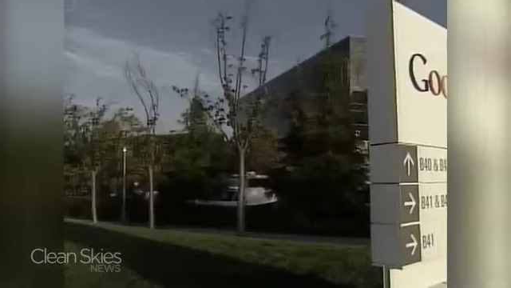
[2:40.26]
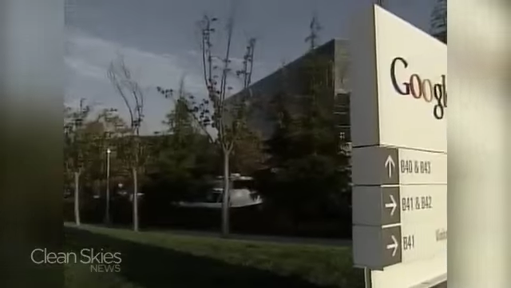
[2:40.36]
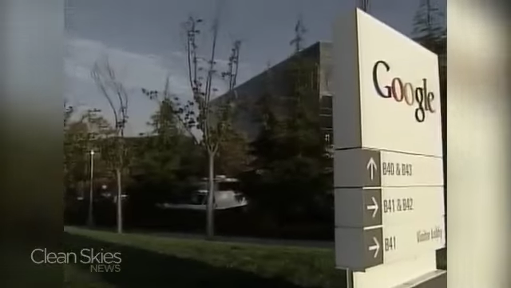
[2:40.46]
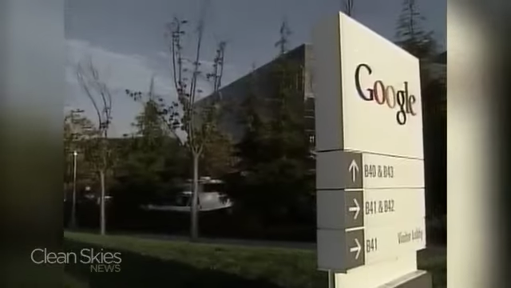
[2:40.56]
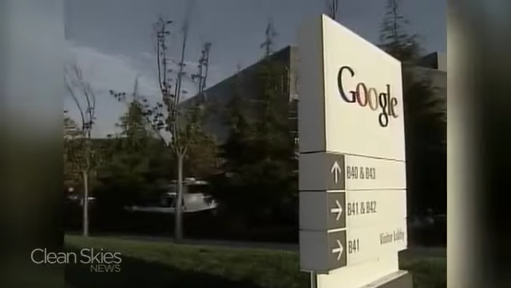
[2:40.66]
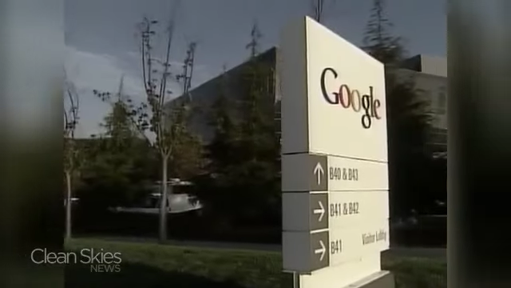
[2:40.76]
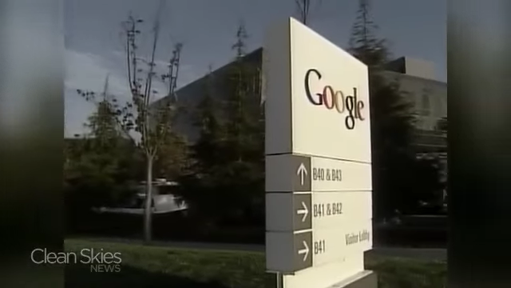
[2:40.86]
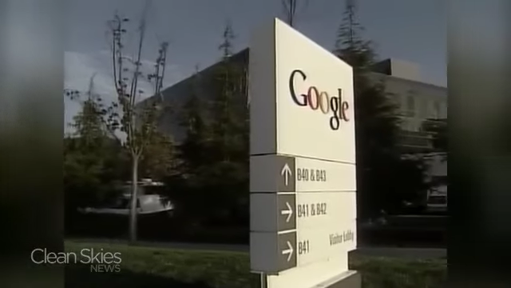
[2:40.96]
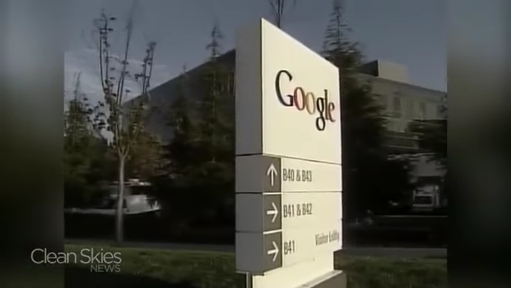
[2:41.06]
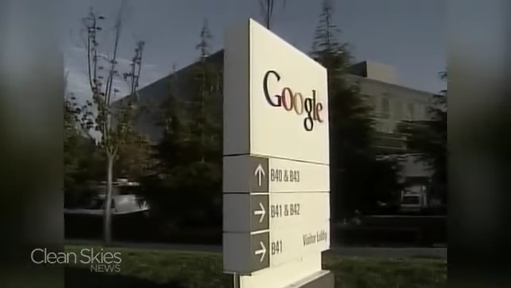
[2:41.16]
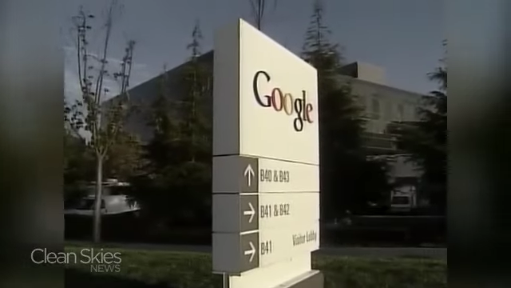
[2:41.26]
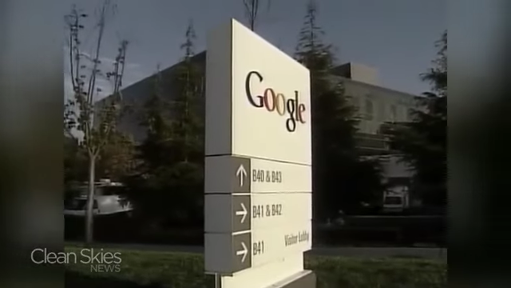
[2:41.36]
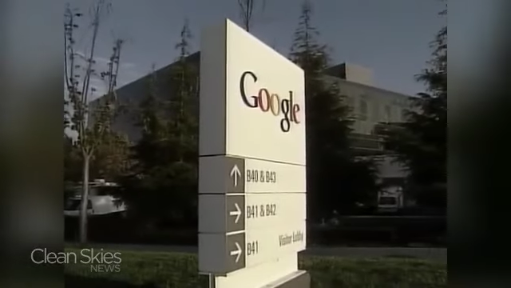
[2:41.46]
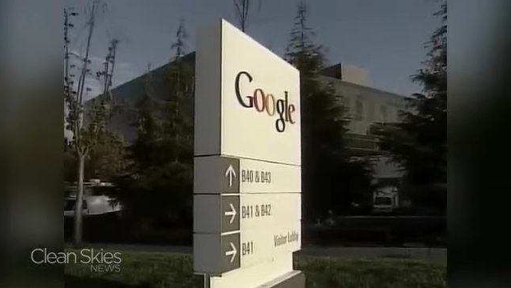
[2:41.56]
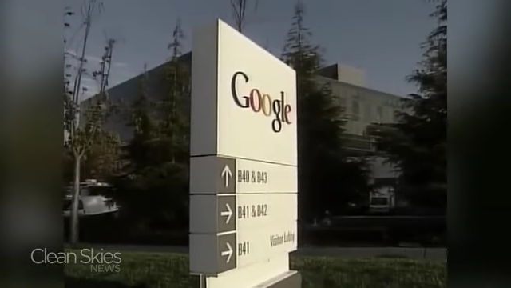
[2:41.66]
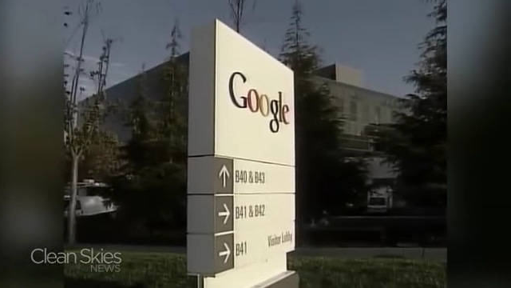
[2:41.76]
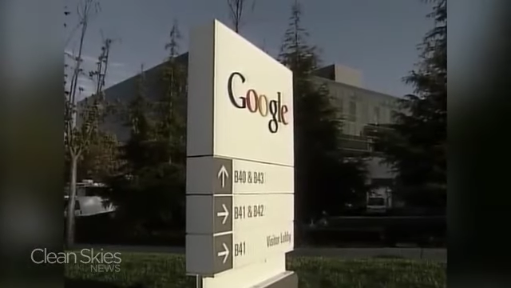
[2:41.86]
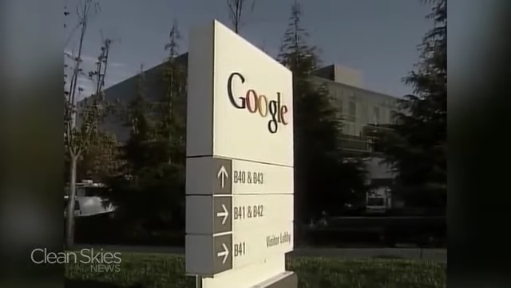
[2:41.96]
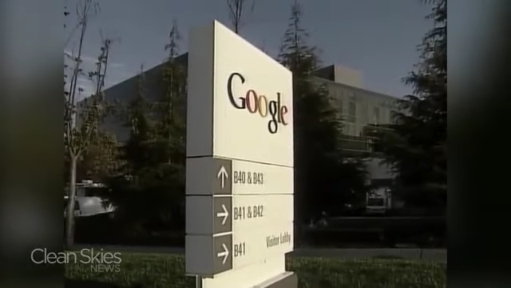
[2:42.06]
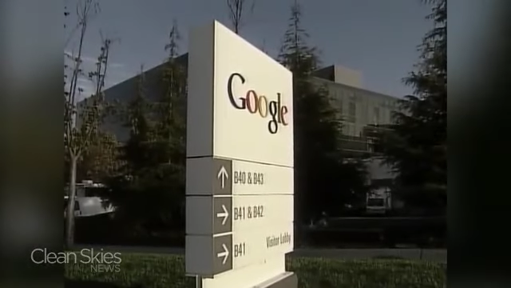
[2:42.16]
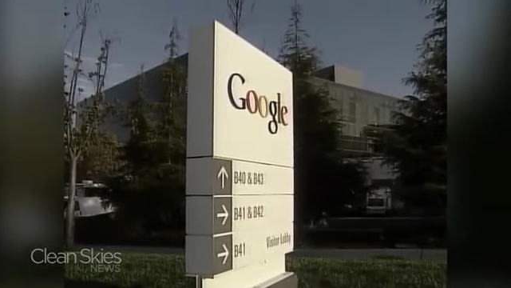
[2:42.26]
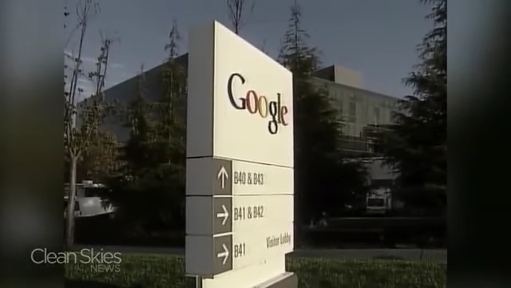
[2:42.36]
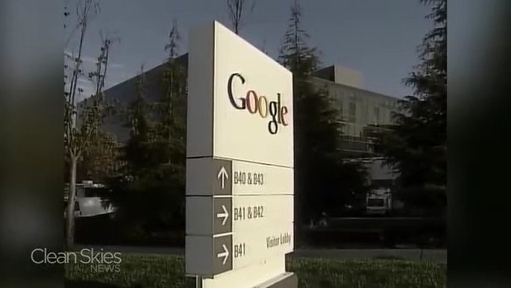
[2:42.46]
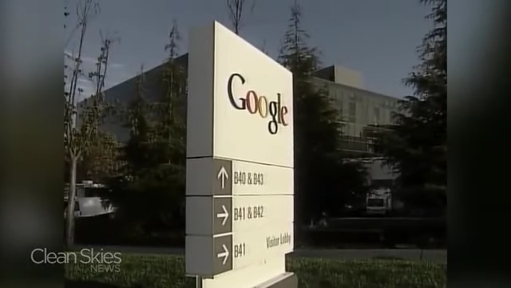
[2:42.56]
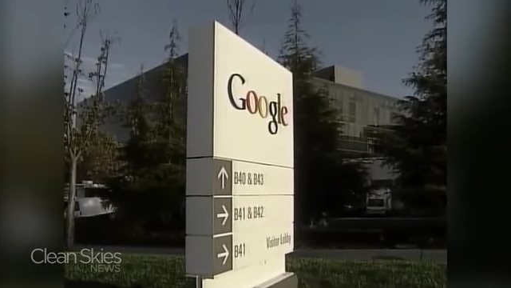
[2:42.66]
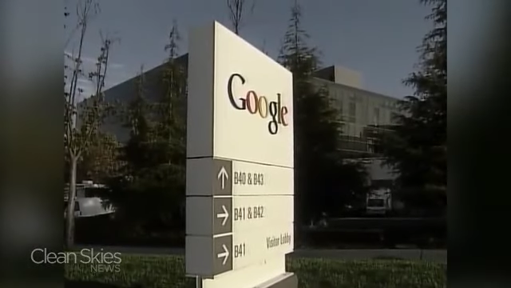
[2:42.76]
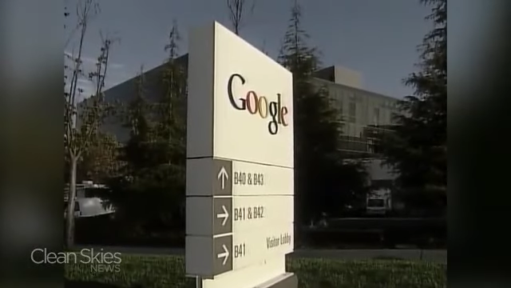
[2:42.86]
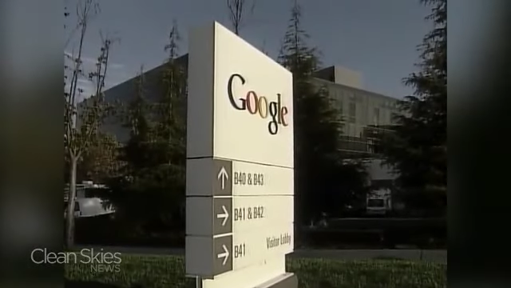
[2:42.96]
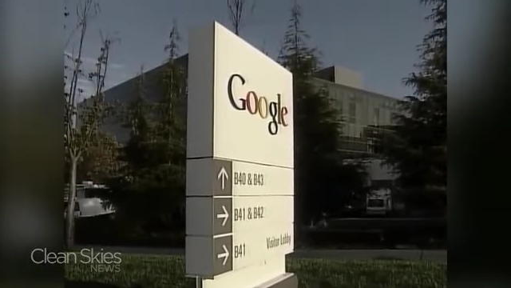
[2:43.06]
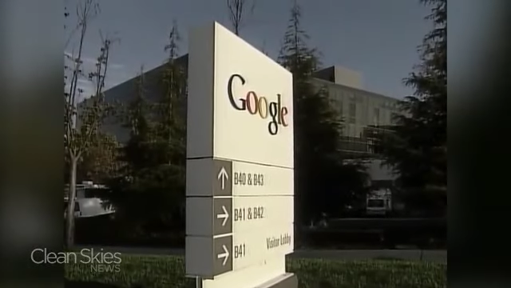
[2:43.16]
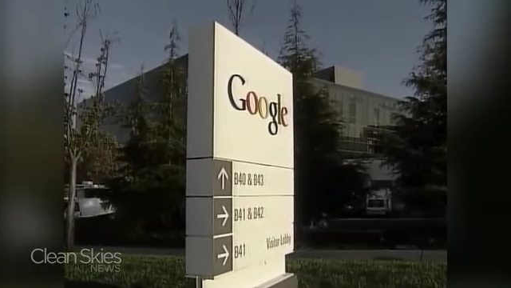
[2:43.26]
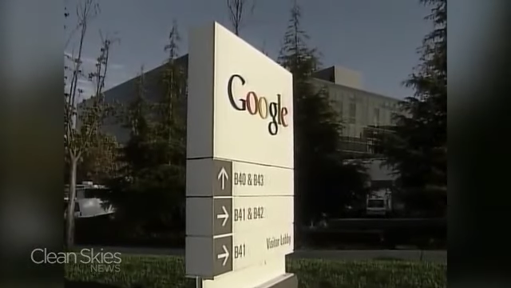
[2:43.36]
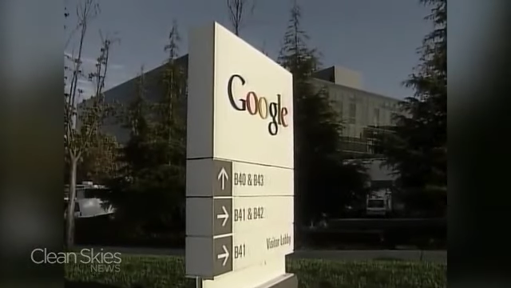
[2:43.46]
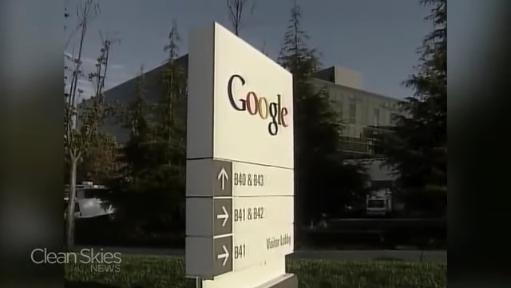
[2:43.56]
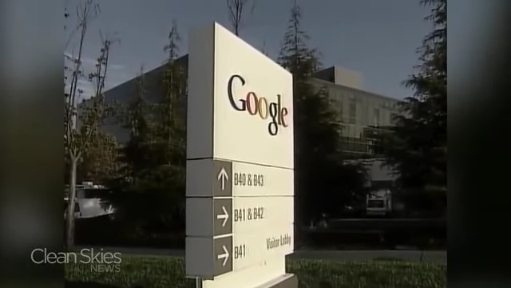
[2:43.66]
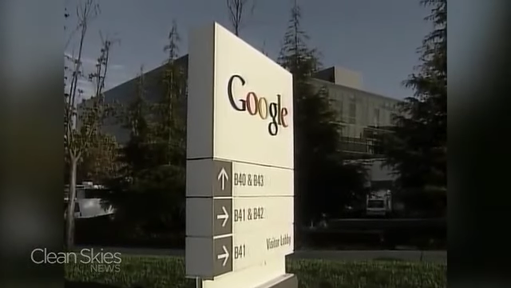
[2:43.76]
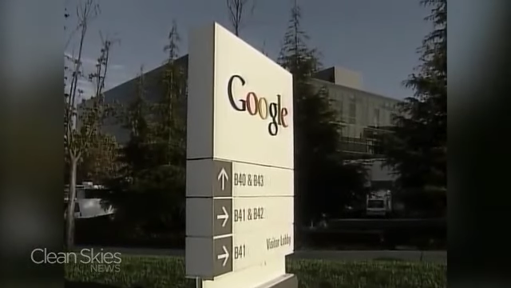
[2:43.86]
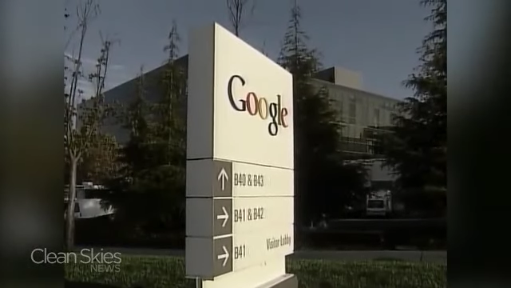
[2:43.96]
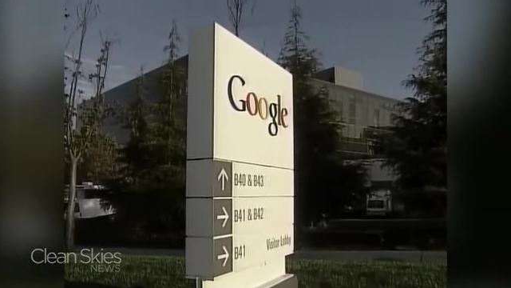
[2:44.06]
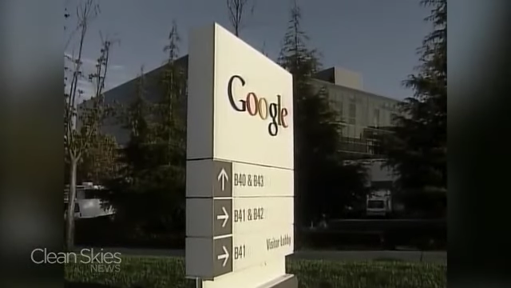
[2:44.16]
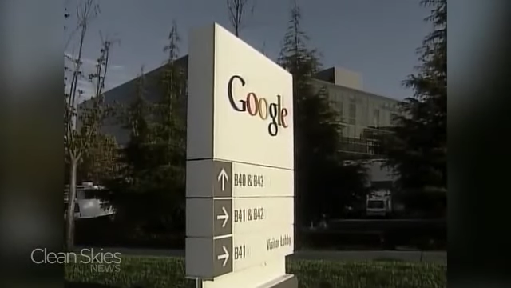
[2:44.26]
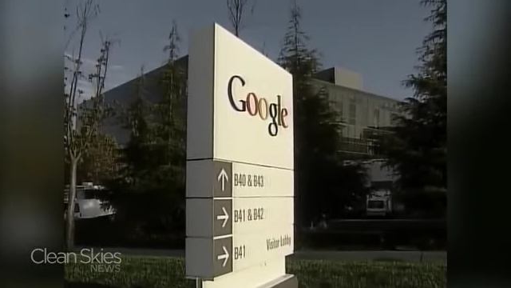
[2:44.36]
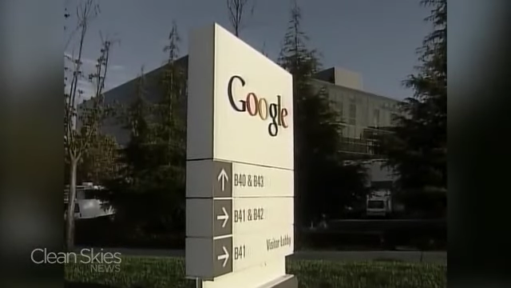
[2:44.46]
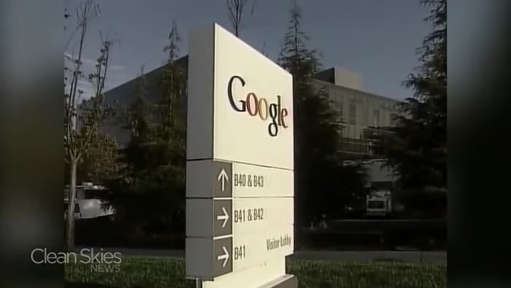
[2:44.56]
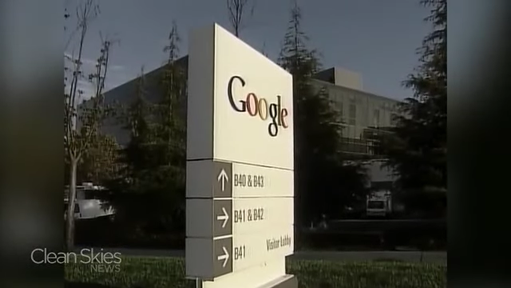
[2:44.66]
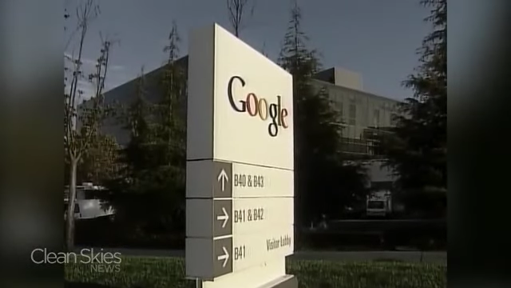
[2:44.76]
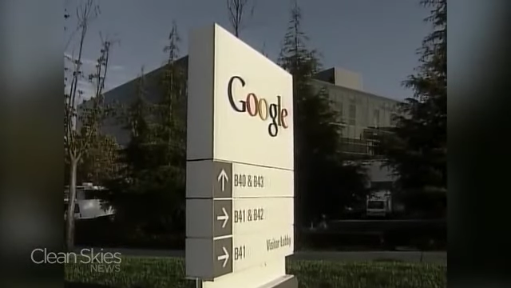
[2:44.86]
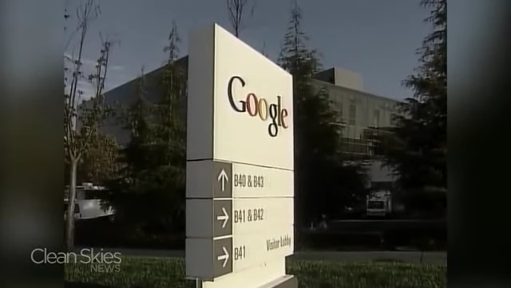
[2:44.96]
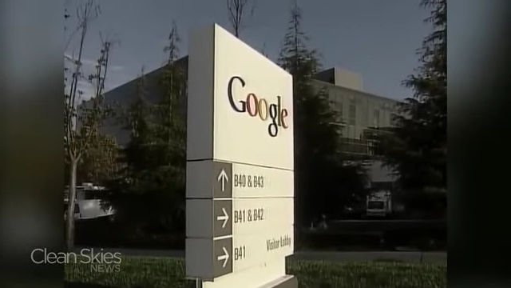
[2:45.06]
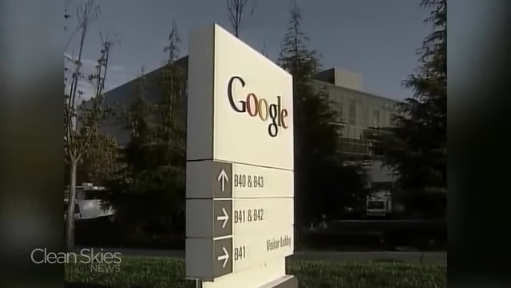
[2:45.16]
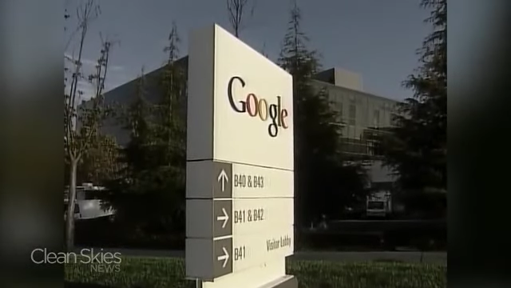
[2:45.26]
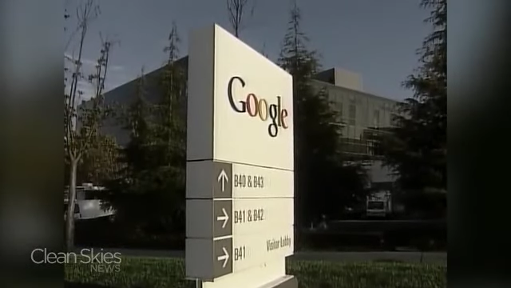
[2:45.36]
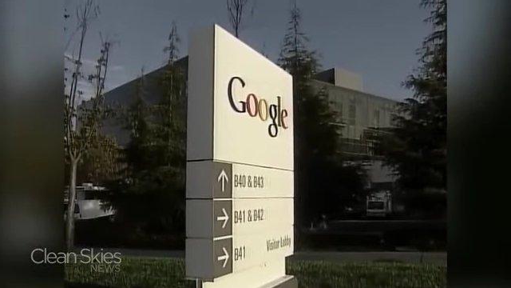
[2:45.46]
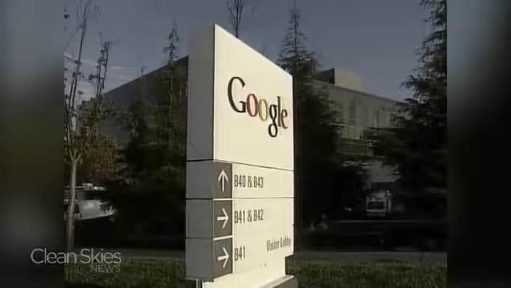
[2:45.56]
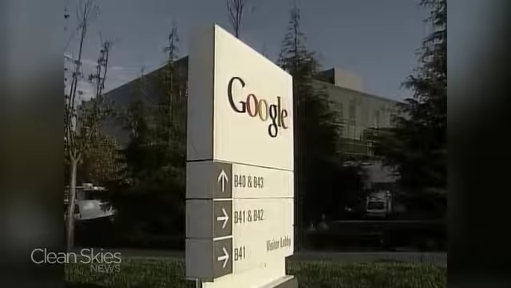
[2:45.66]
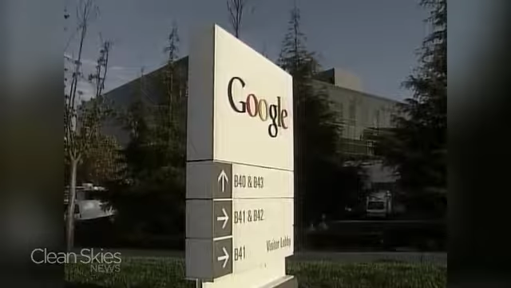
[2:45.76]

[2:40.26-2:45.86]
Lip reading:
(no speaker visible)